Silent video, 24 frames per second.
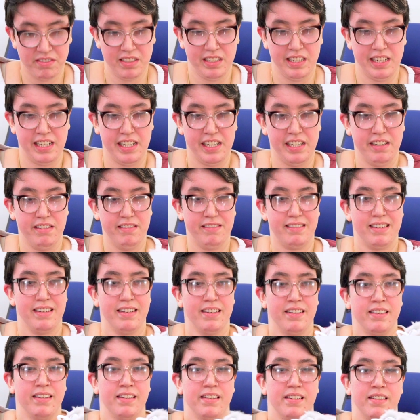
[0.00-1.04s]
really cute
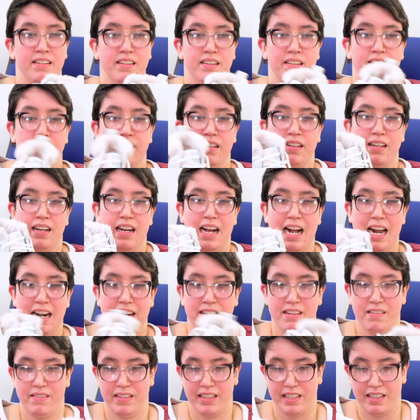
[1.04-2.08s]
I
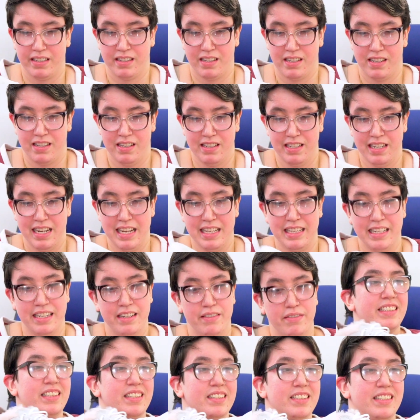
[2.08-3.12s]
don't know what they're called, and
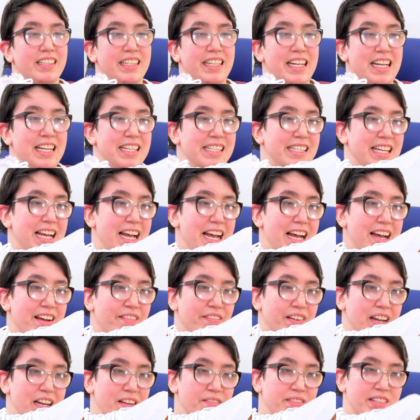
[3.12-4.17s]
they're dirty as F.
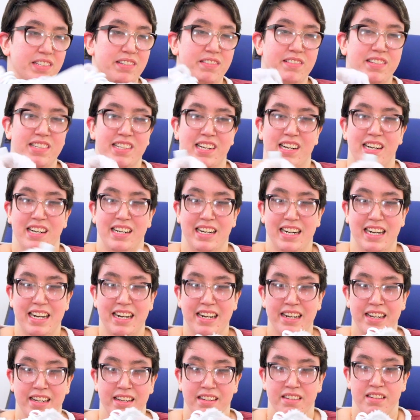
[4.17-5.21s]
I am so sorry.
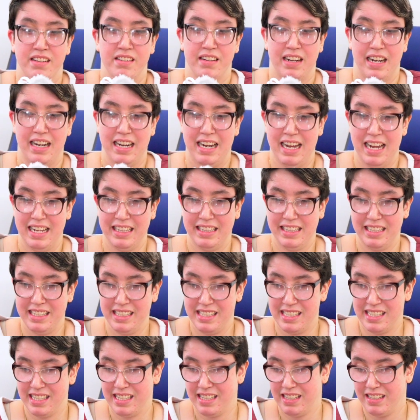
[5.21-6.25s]
I had
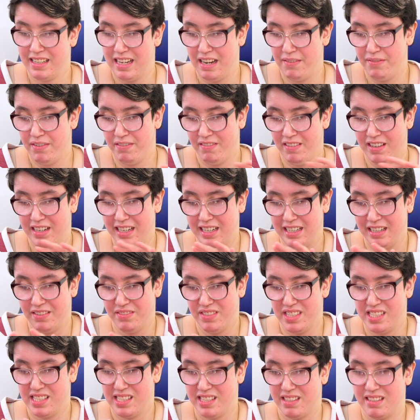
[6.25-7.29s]
these, I've been wearing
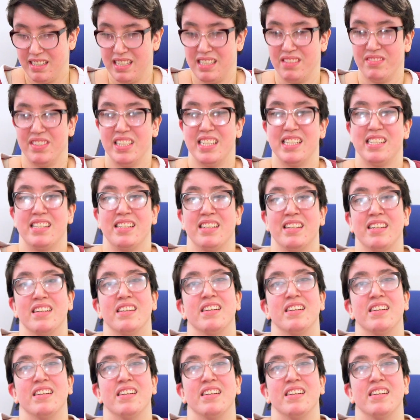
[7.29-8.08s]
them since Christmas.